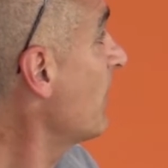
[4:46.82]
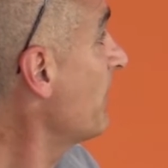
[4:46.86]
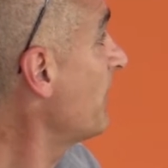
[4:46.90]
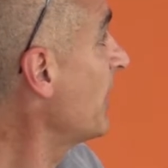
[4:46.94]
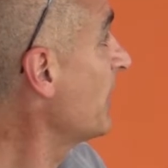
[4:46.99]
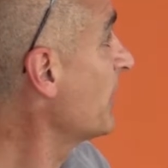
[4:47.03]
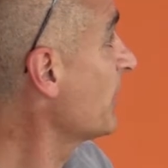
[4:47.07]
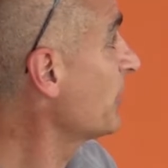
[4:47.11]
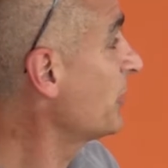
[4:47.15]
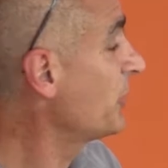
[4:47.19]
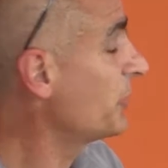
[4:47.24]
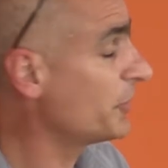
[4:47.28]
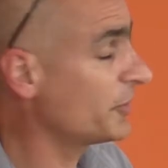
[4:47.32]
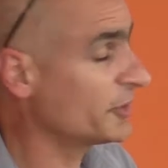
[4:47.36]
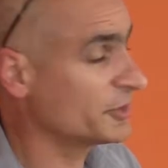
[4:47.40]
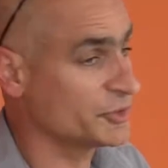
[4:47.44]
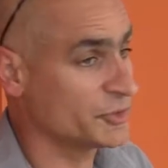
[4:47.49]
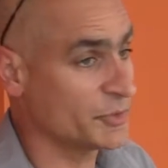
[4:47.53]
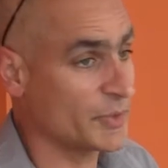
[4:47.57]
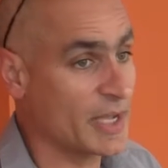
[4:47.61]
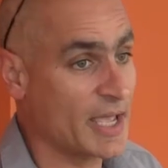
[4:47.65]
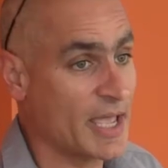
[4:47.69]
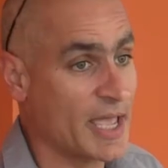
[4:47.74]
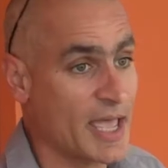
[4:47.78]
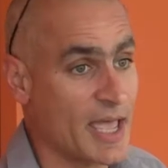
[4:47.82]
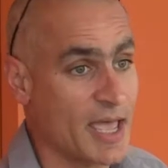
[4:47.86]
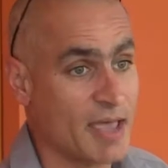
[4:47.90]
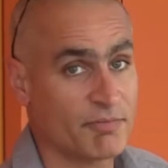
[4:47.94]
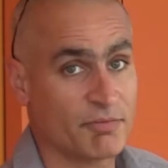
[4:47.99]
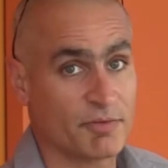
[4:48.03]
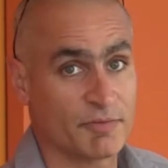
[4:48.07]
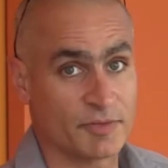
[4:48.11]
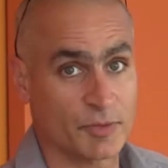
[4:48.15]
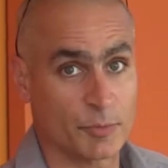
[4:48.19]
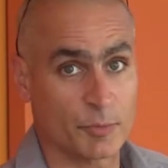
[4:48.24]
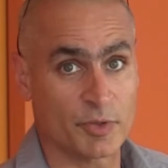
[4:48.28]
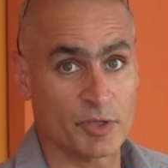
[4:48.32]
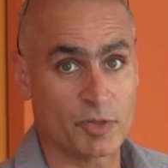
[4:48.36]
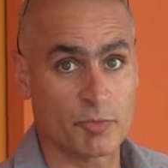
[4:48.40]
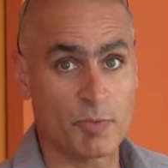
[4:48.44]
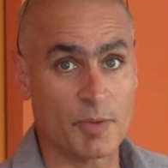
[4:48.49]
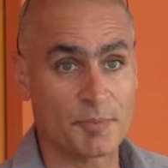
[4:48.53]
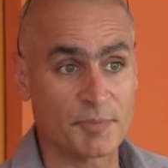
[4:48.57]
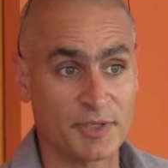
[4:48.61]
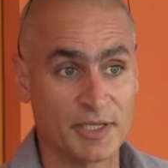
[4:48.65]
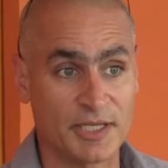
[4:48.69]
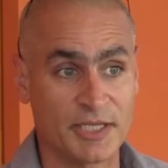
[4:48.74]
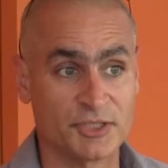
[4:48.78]
about a third to a half of the world's
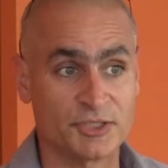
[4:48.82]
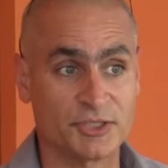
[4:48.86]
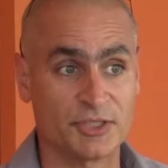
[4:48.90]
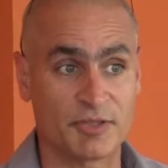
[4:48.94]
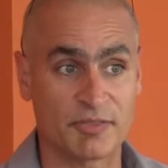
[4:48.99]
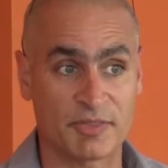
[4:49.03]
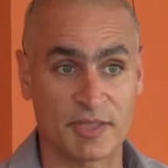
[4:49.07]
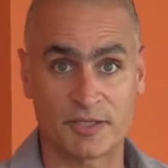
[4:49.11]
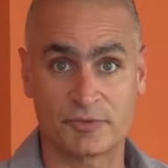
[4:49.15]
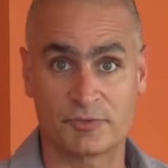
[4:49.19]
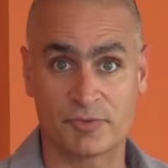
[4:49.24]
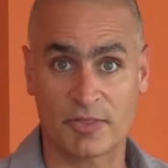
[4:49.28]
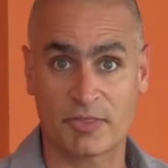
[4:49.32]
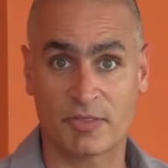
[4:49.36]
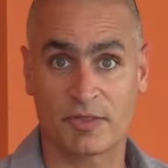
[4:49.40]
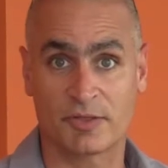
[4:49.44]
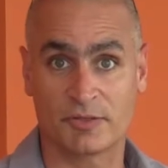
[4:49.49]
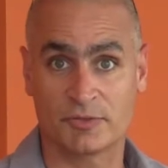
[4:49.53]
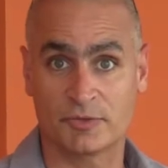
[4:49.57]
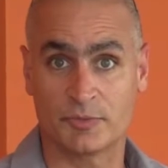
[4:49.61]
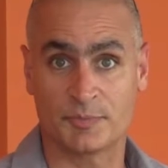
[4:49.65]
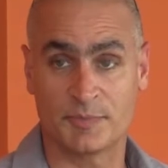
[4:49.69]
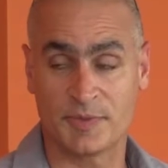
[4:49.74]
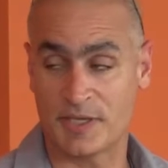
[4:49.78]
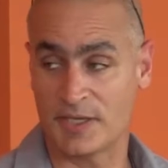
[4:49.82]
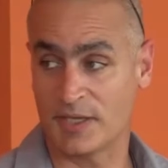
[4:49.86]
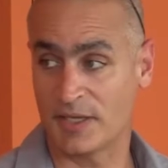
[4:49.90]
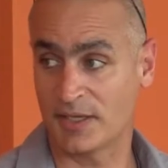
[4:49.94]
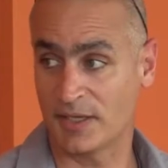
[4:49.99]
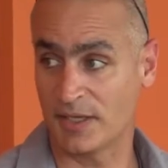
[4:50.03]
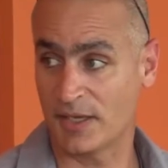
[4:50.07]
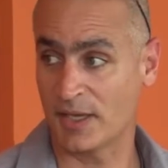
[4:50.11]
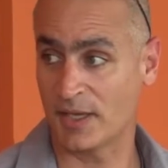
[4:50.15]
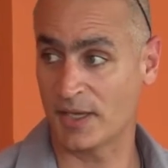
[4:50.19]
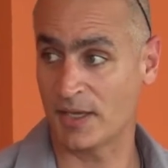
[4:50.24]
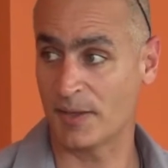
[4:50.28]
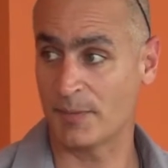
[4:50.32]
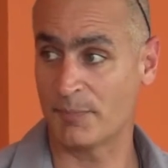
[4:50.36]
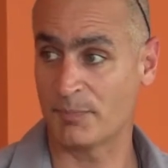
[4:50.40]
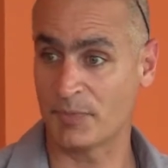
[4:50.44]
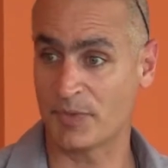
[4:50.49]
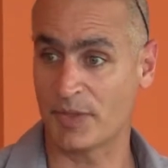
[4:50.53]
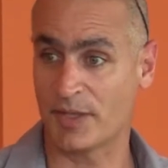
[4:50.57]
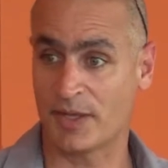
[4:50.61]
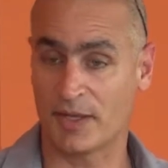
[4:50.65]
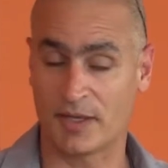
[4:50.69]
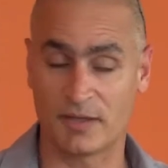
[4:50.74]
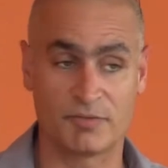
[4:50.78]
population is at risk to being
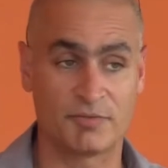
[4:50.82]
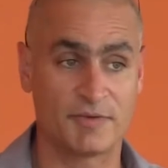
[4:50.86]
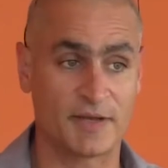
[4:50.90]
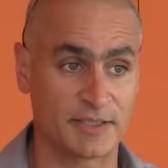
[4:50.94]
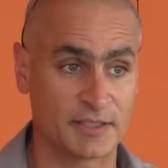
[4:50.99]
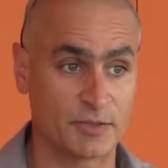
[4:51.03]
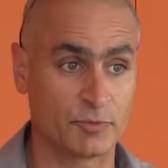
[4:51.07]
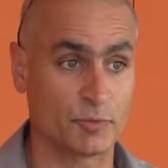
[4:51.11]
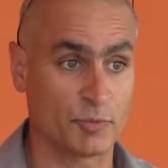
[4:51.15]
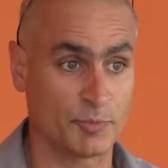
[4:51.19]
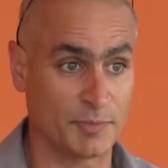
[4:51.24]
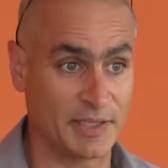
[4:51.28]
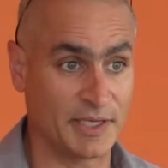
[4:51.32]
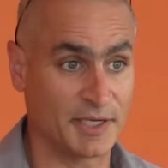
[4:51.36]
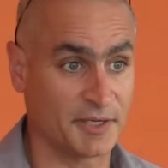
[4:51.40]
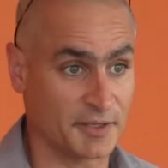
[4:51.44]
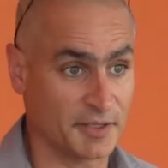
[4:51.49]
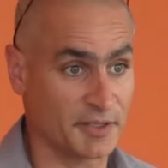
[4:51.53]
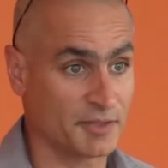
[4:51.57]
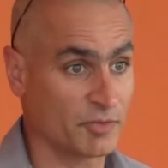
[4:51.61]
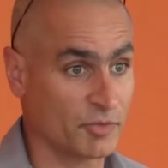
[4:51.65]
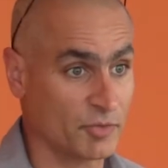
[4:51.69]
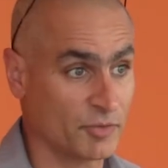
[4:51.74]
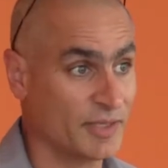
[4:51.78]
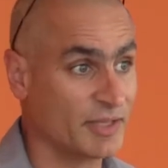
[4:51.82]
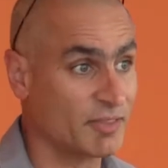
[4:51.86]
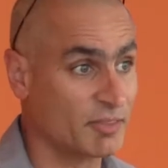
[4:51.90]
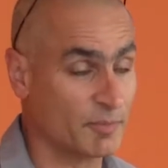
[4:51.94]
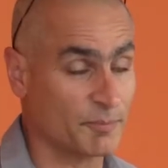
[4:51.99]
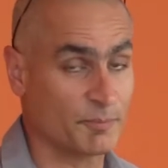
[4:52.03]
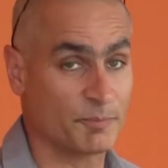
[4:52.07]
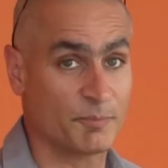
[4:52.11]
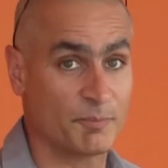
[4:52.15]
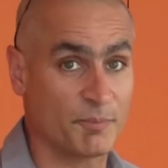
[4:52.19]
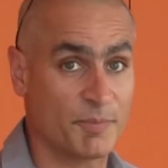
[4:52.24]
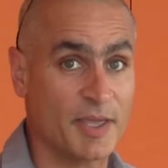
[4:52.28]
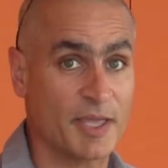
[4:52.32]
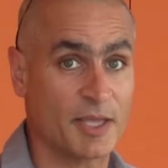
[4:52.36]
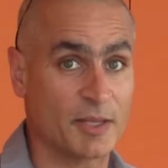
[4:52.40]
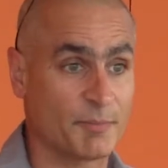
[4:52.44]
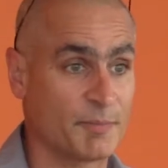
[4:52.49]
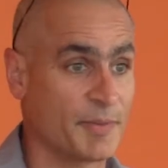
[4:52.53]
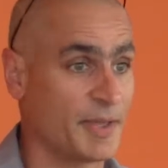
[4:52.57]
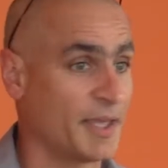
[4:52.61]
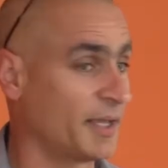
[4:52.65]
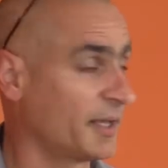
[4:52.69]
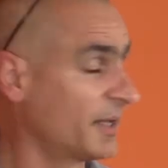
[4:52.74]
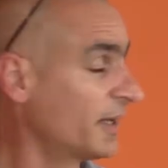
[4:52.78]
infected with malaria. So that's a
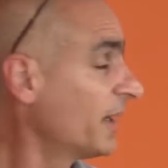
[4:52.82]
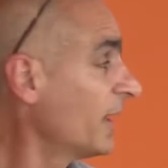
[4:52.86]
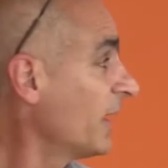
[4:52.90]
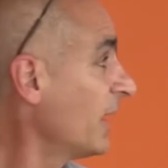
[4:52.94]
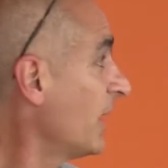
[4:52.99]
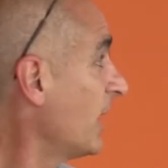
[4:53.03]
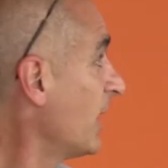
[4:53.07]
big,